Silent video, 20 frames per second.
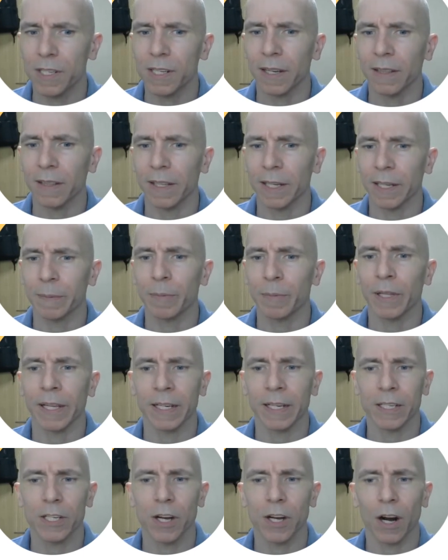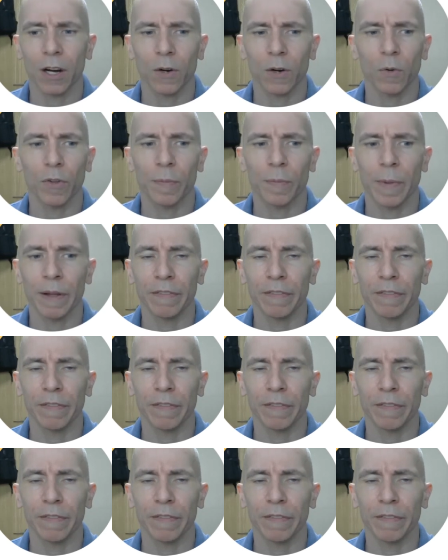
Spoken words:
I like playing soccer with my